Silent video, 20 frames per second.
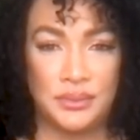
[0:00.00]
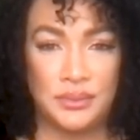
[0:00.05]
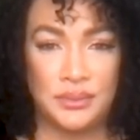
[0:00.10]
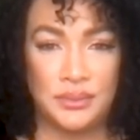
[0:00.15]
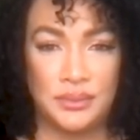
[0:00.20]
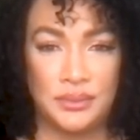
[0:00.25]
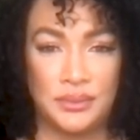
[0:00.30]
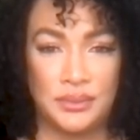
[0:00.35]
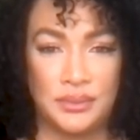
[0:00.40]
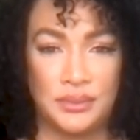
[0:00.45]

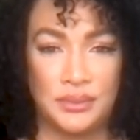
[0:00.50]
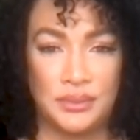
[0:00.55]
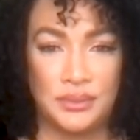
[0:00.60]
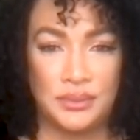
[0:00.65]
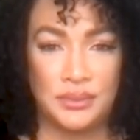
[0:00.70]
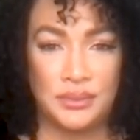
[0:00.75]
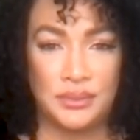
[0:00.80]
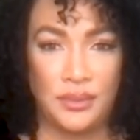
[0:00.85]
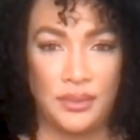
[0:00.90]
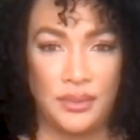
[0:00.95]

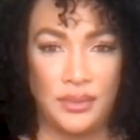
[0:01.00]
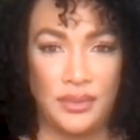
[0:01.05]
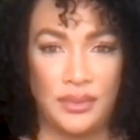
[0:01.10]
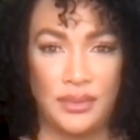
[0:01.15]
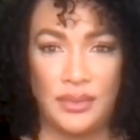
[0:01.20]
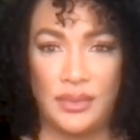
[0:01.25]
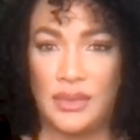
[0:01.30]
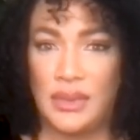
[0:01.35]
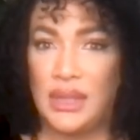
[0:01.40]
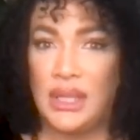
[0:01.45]

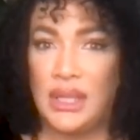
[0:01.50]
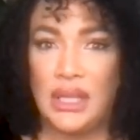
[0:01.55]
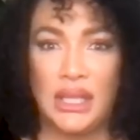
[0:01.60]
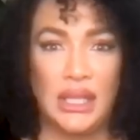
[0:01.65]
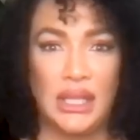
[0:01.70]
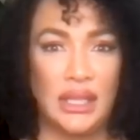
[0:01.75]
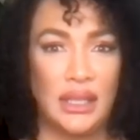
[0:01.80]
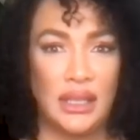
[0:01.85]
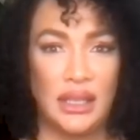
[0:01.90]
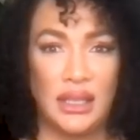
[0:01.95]

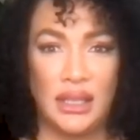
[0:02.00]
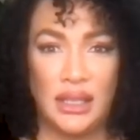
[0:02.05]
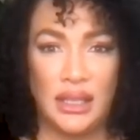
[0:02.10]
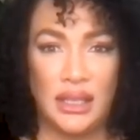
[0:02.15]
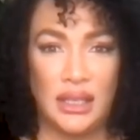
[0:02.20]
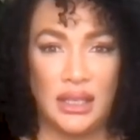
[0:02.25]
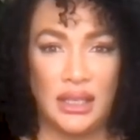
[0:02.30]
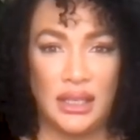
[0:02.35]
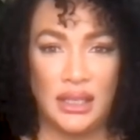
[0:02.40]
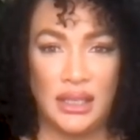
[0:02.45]

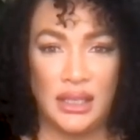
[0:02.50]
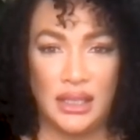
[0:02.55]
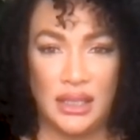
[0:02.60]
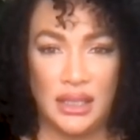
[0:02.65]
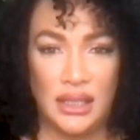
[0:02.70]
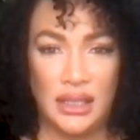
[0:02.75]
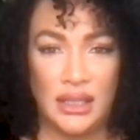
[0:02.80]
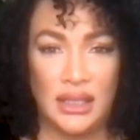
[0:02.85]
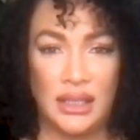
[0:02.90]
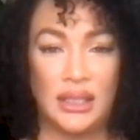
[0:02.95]

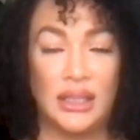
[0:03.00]
No words are spoken by the person on screen.